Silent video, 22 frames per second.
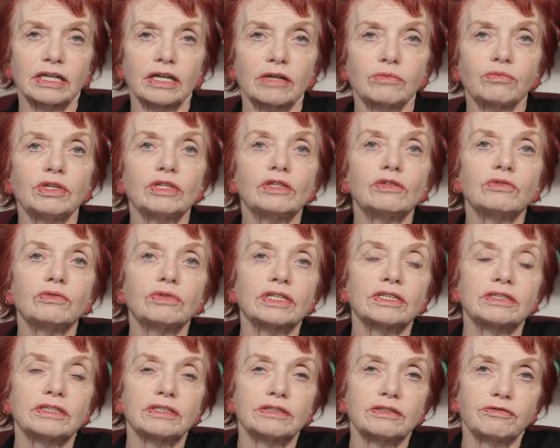And we look
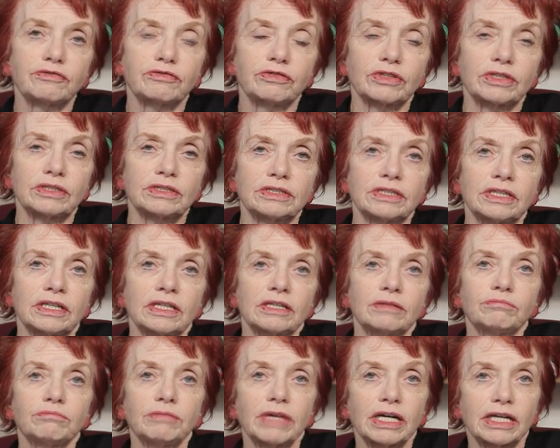at the different
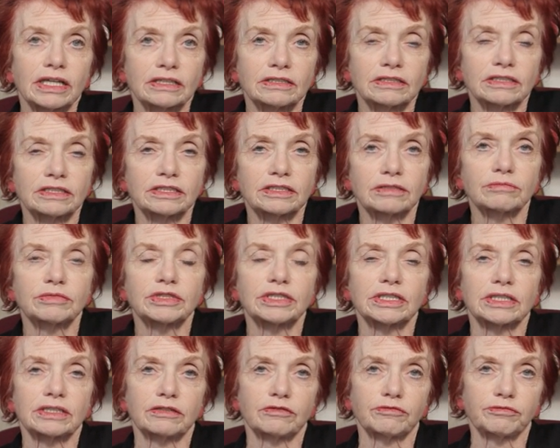
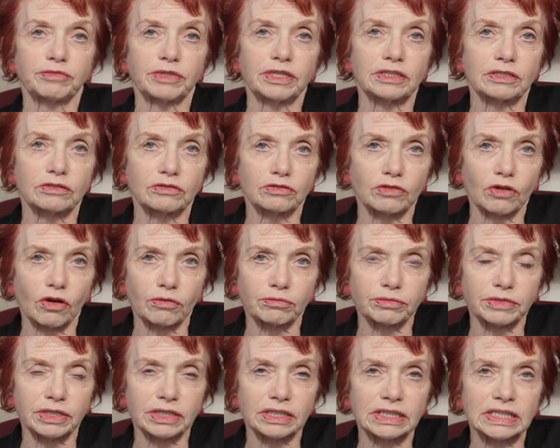mechanisms that have been
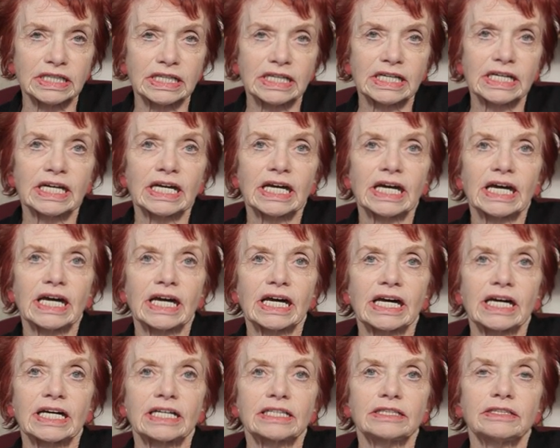adopted
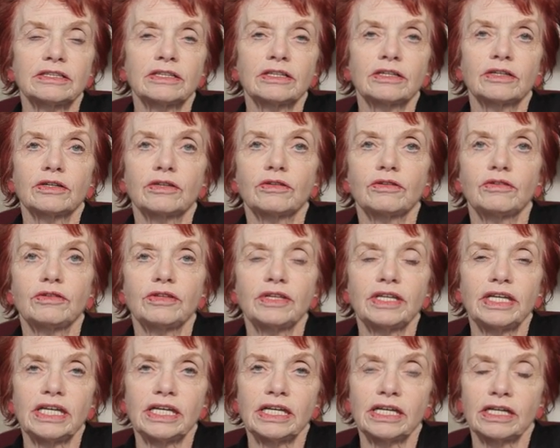and
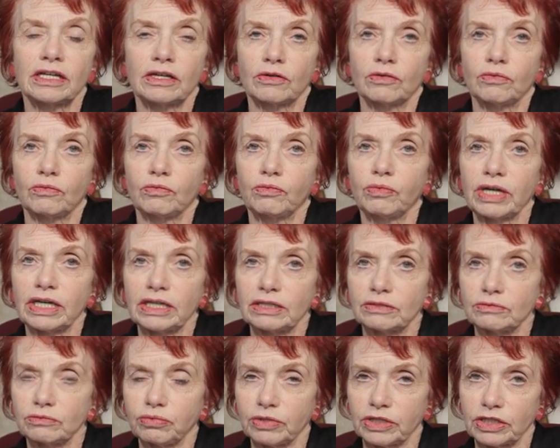the way
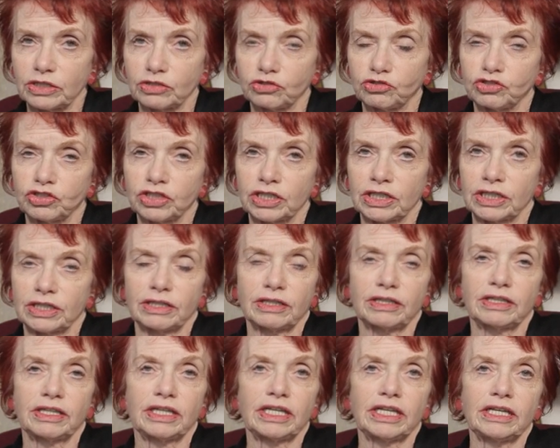in which
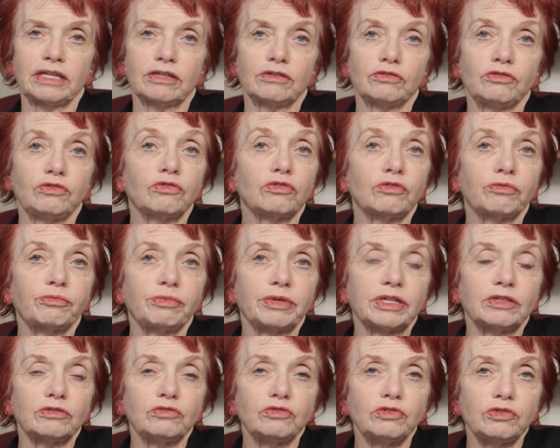the
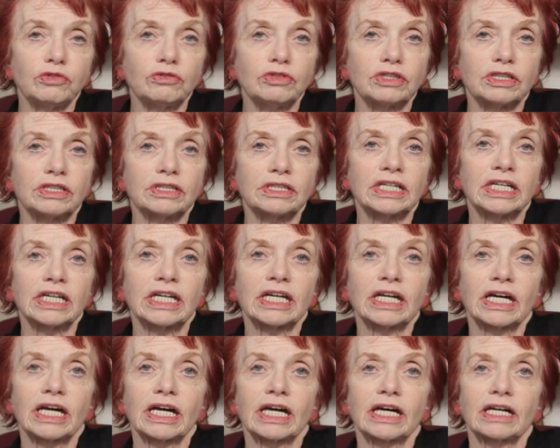European Union
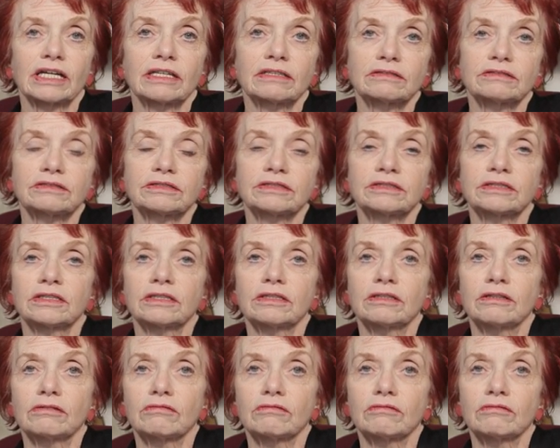has